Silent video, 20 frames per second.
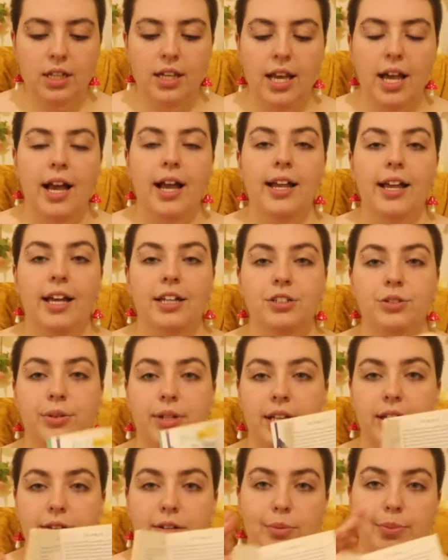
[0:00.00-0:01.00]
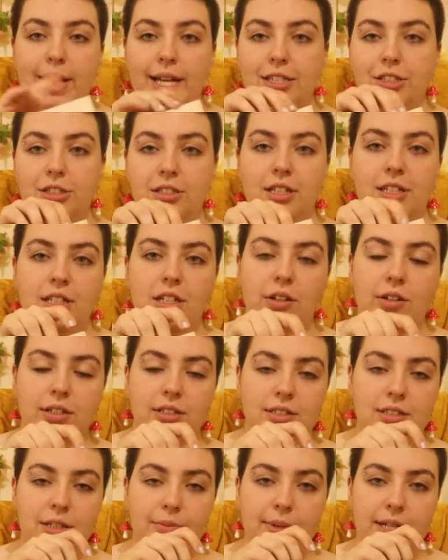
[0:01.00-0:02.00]
Yeah, I got 23 pages in. You
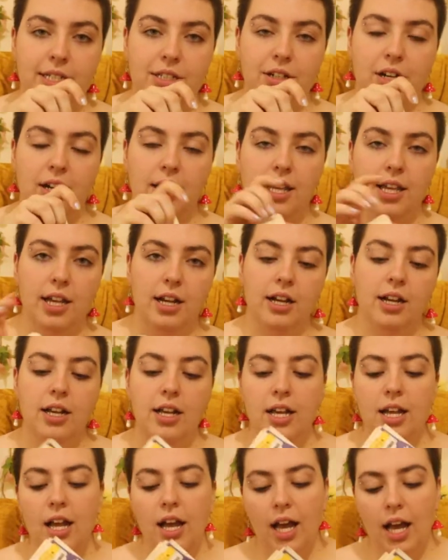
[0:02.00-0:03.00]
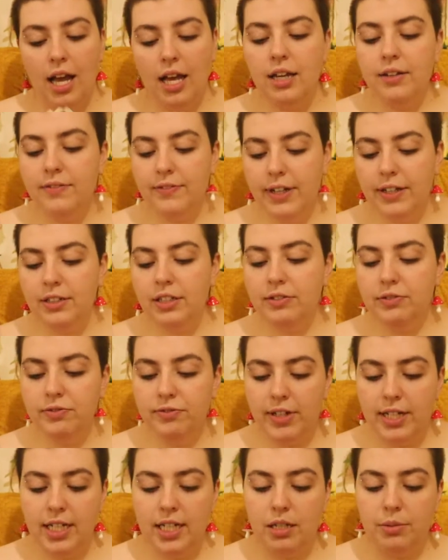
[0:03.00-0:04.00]
can see my dog here. I had found it
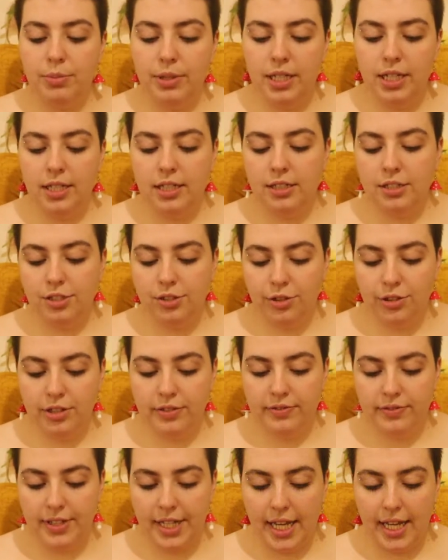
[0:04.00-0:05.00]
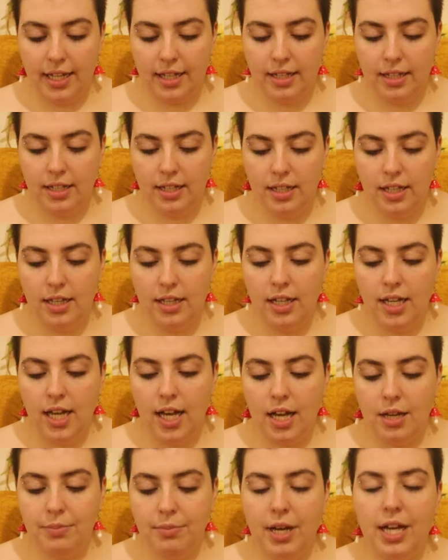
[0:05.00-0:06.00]
funny, but in a sort of like,
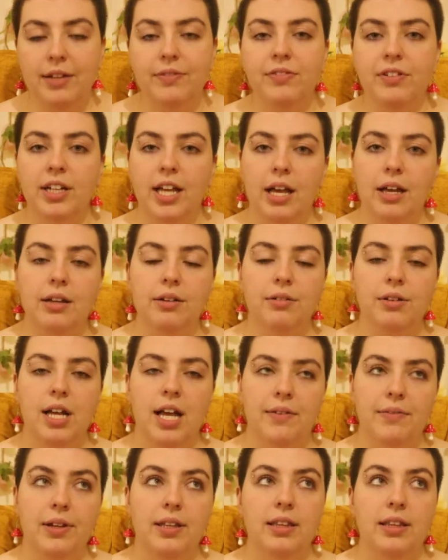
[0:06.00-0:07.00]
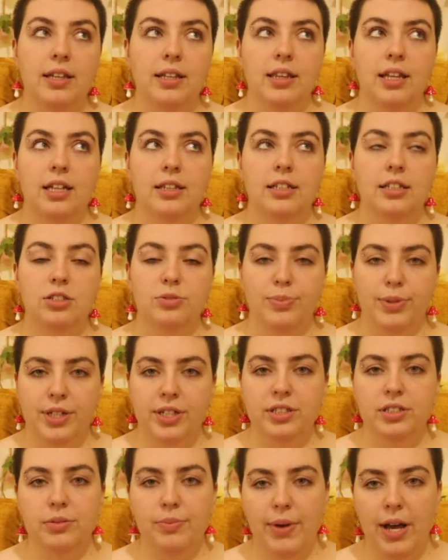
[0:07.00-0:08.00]
I might forget everything that this
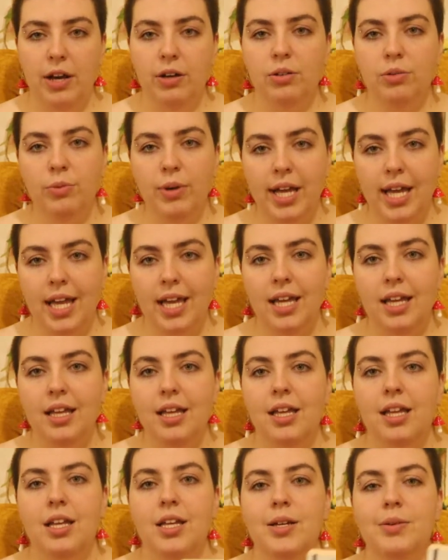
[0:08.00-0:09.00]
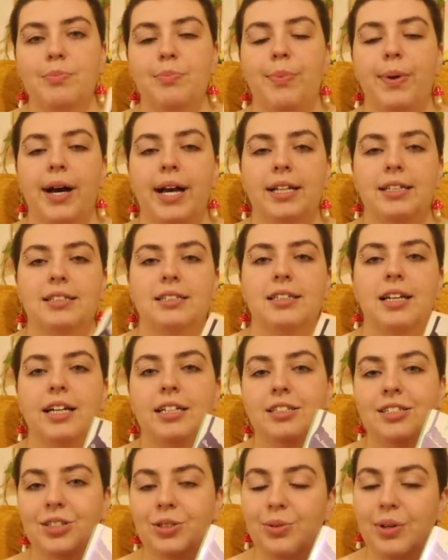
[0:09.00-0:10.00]
book is about way, but
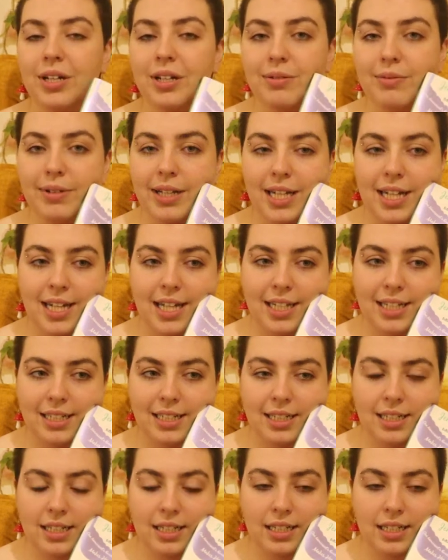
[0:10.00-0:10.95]
I do want to read it